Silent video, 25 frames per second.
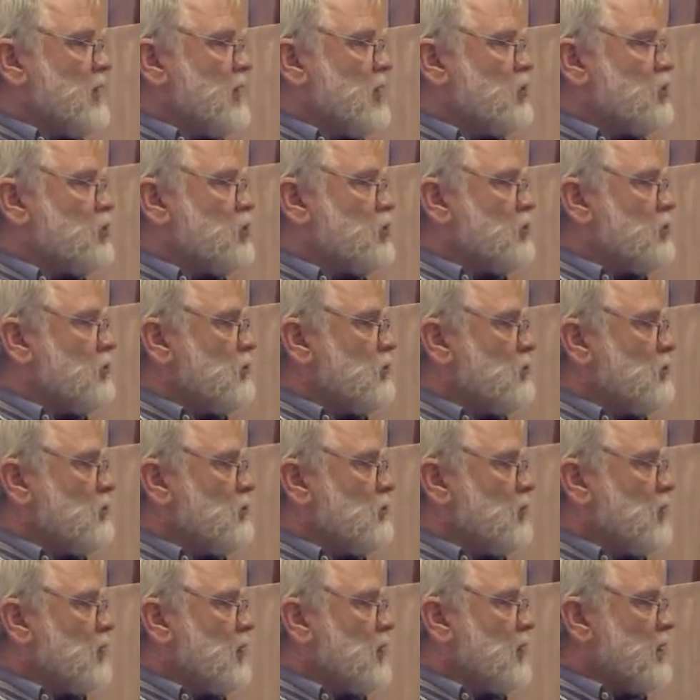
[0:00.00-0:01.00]
ridge
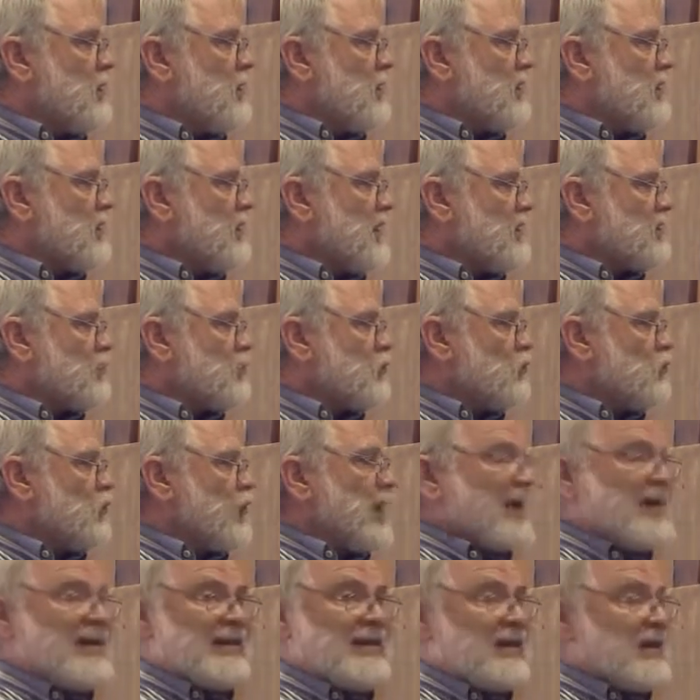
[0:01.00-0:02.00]
that's
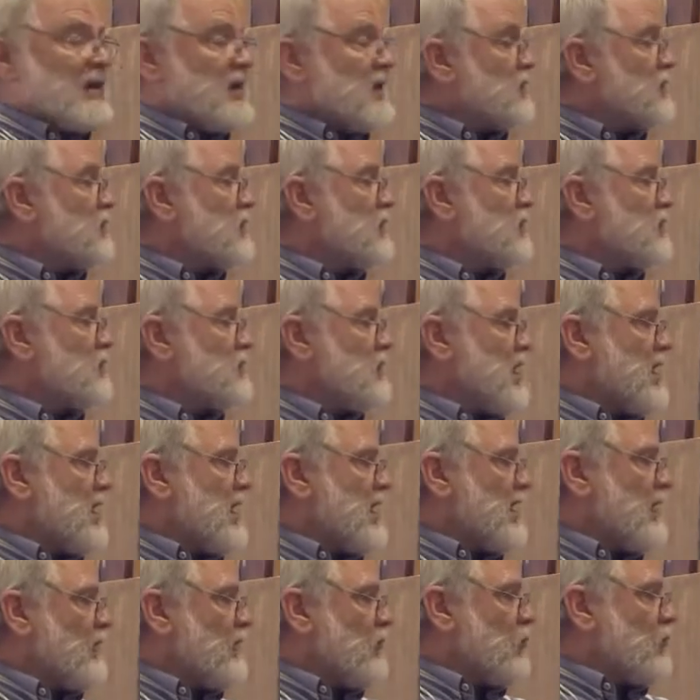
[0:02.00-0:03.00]
way in the distance.
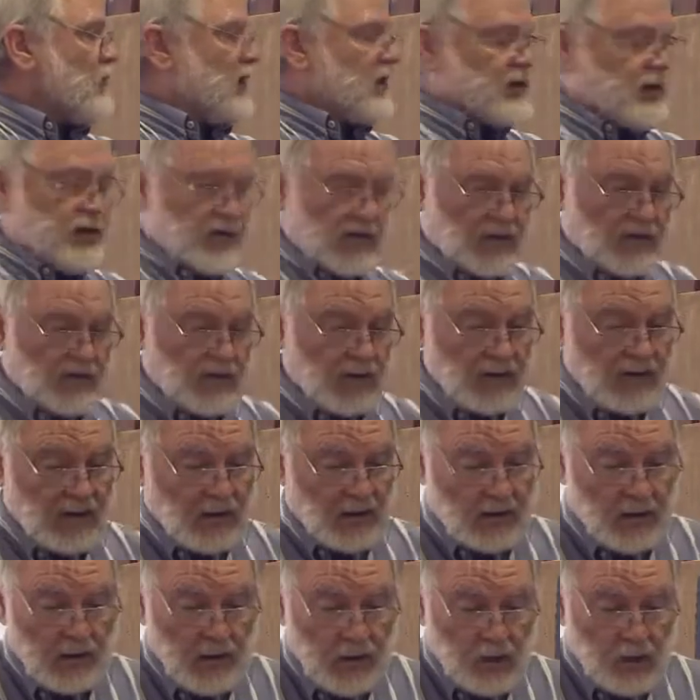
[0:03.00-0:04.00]
I have a ridge that's a little